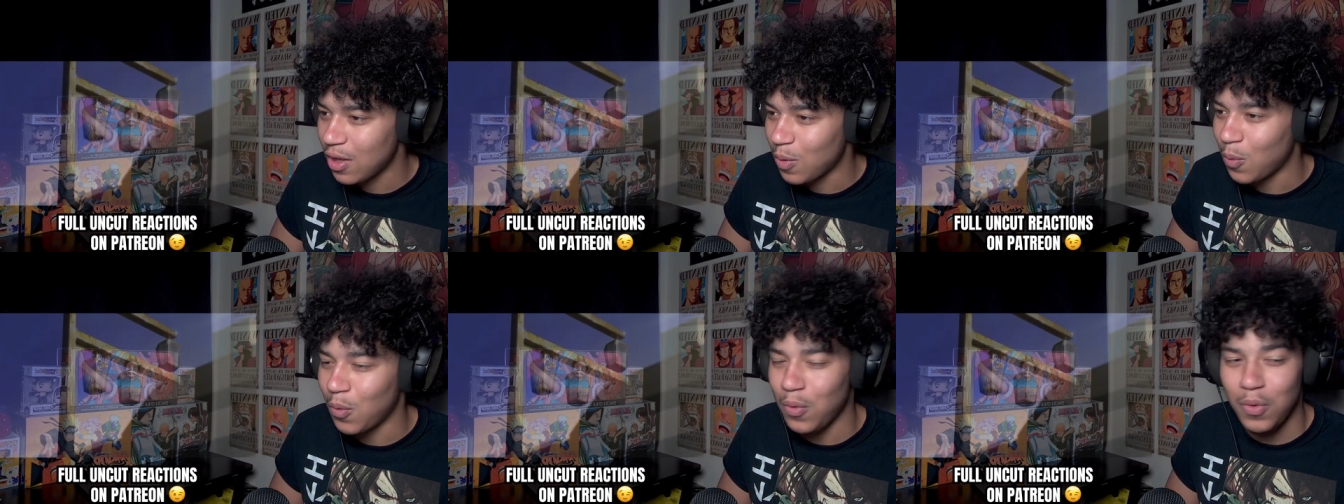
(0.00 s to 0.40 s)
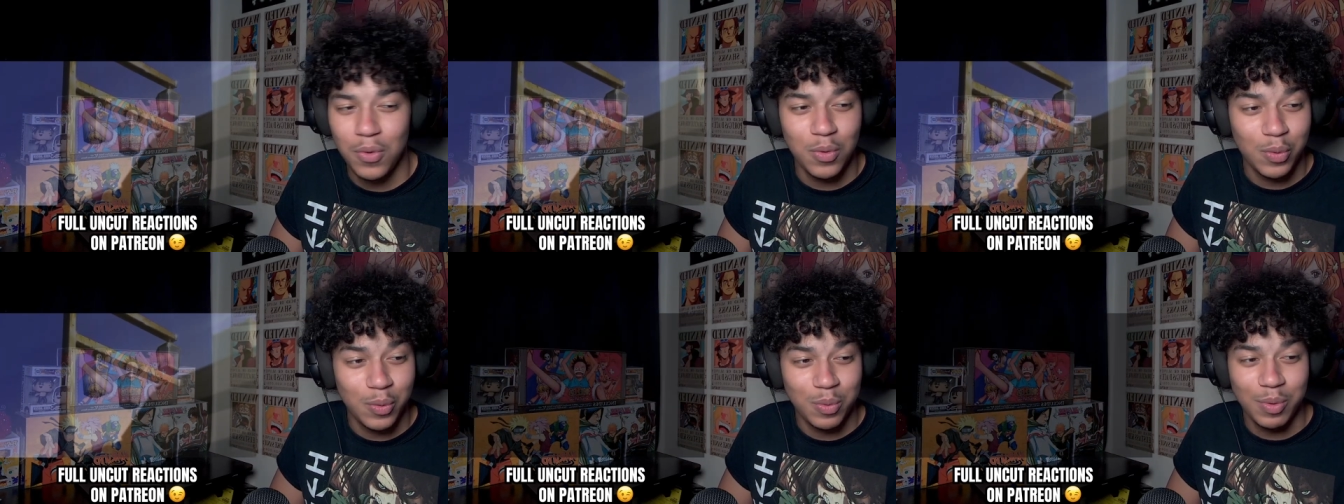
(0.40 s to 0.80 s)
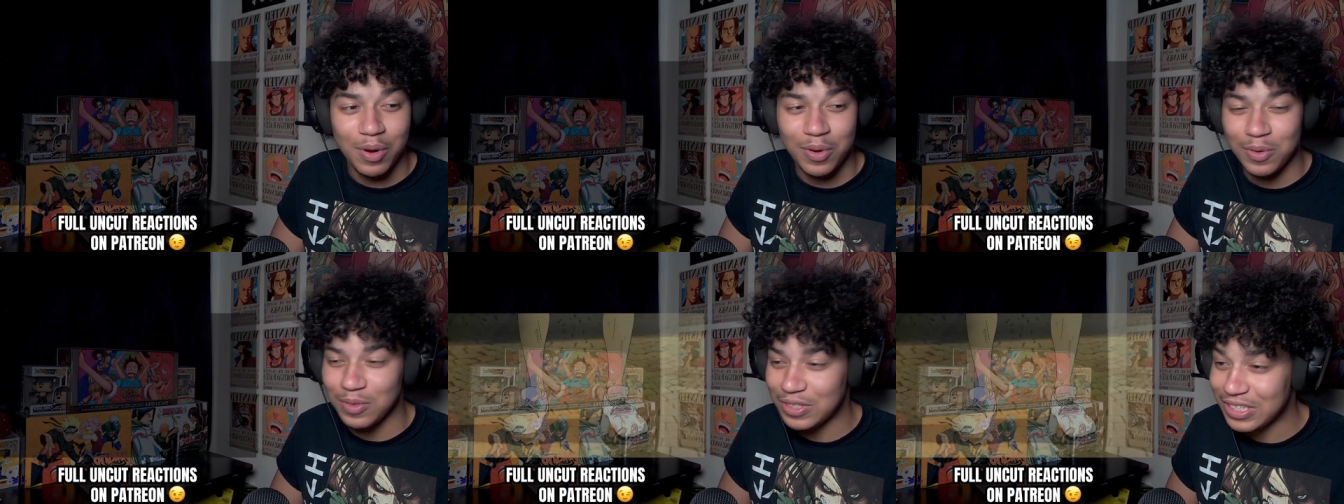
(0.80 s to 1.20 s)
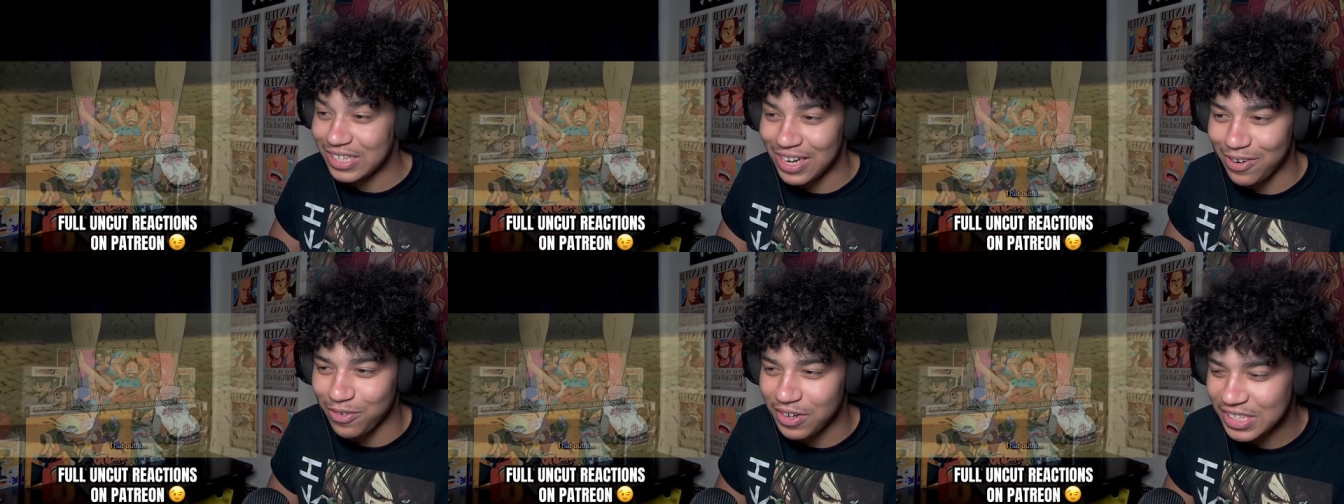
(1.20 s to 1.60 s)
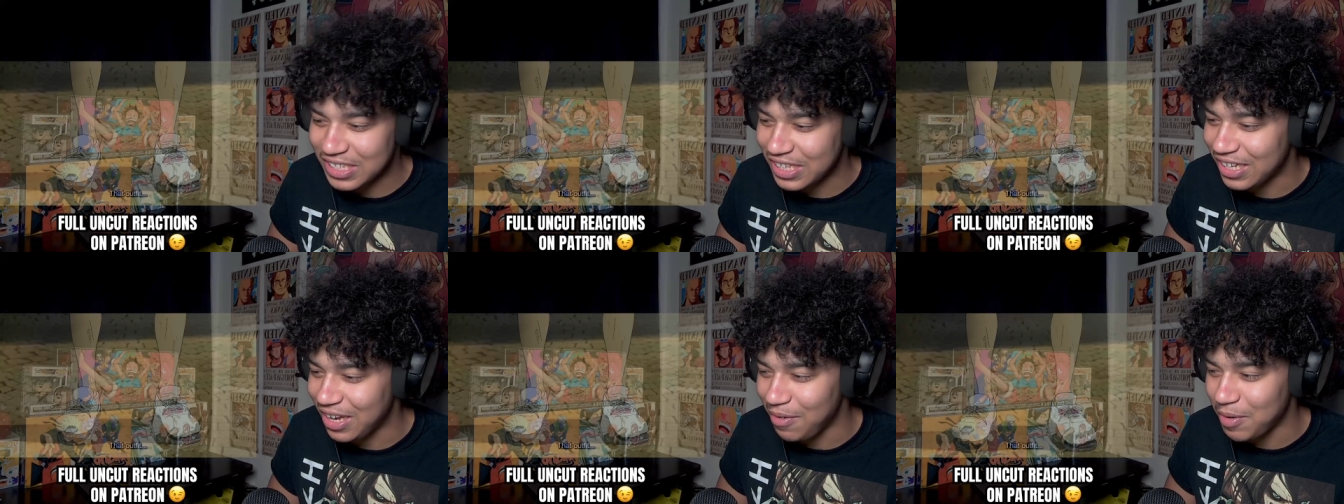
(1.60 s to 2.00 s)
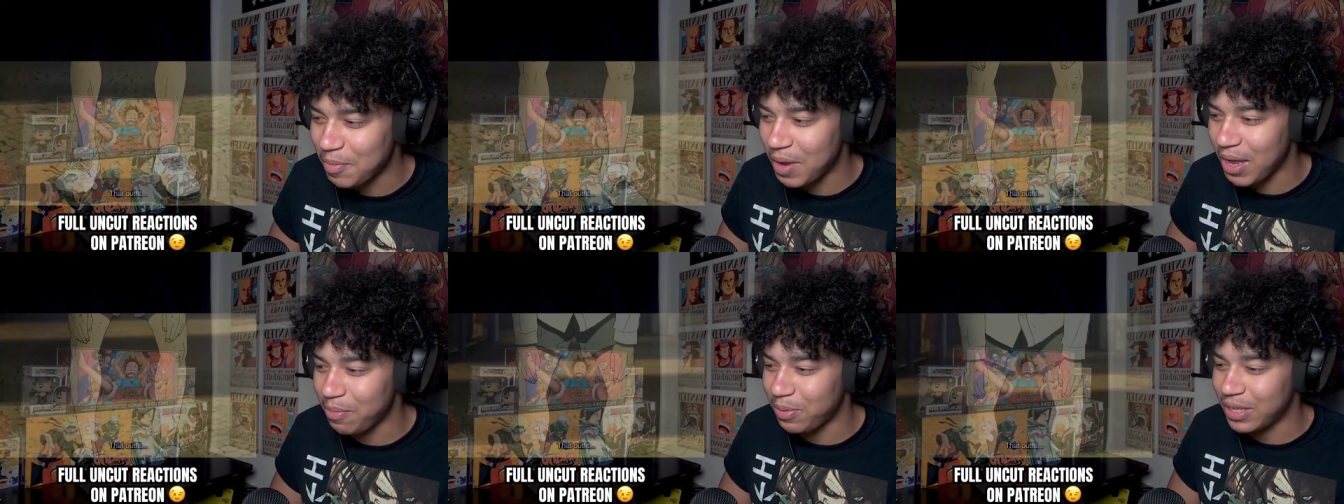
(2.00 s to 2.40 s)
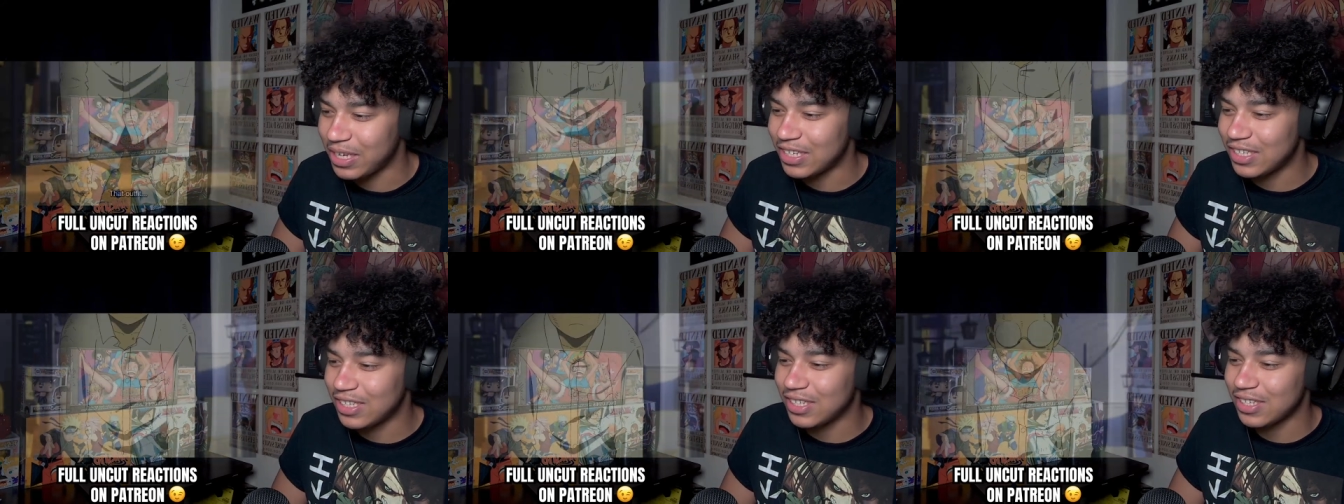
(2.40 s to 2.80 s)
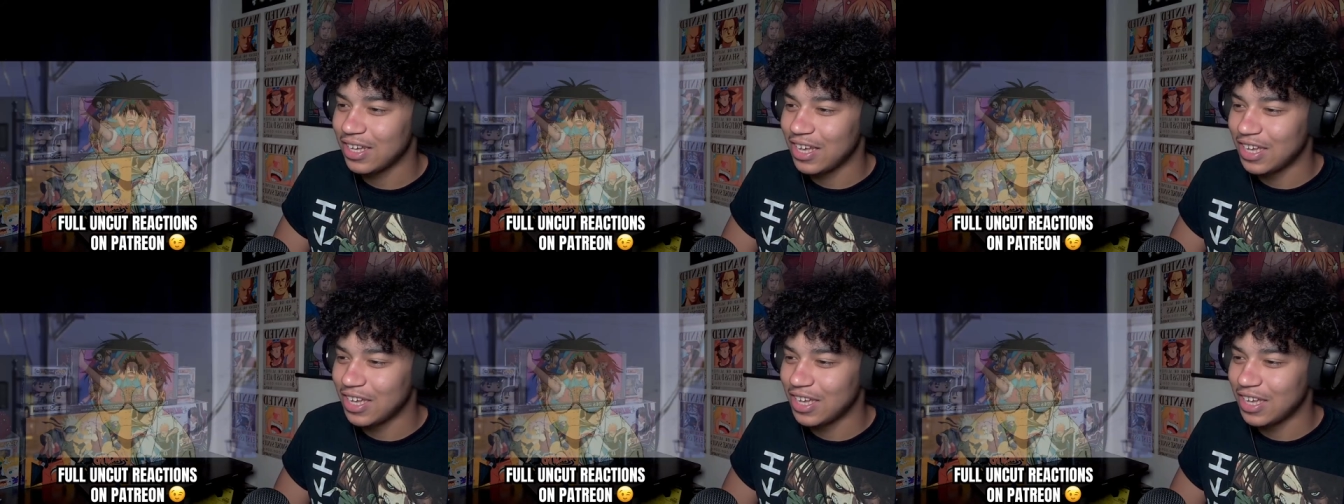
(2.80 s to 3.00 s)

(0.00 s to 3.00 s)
Oh, bro, she's getting rizzy. Come to my place.